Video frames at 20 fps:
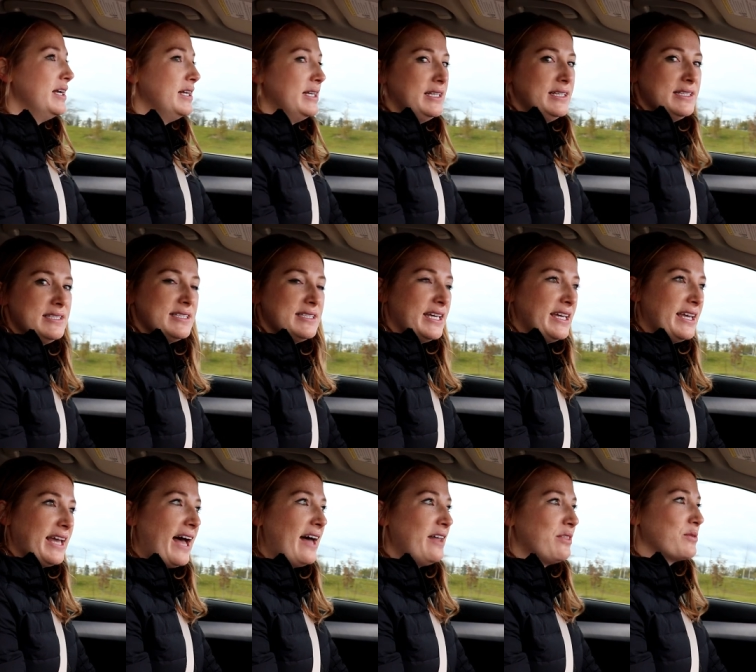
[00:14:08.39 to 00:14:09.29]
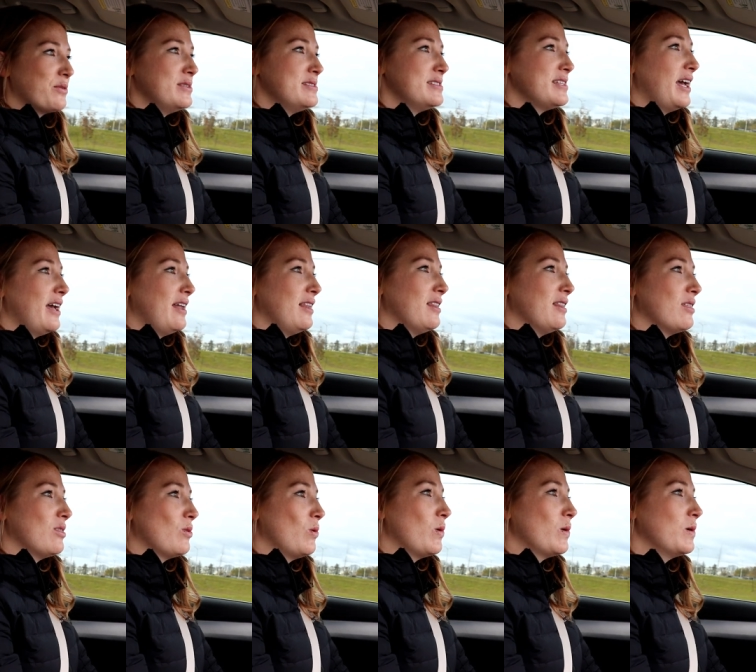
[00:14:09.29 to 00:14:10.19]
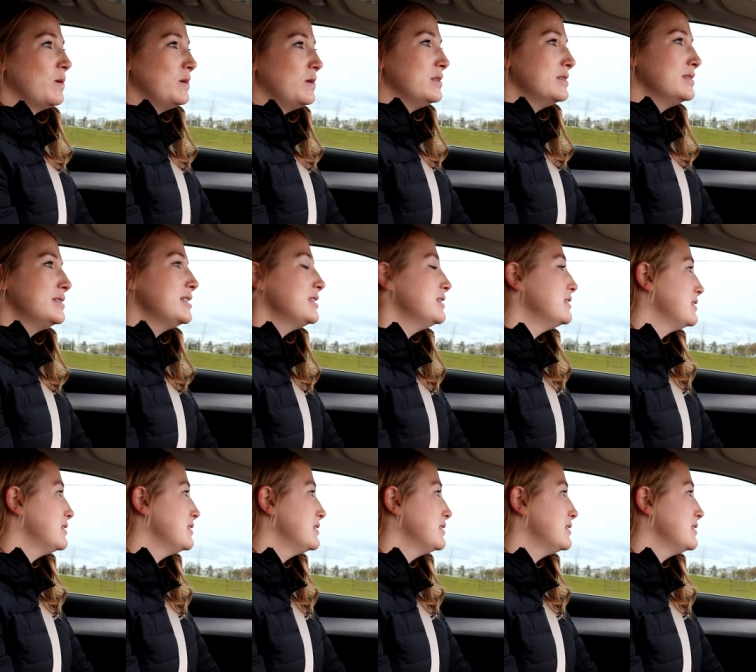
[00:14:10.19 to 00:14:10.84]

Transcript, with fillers: St. Catharines and Thorold.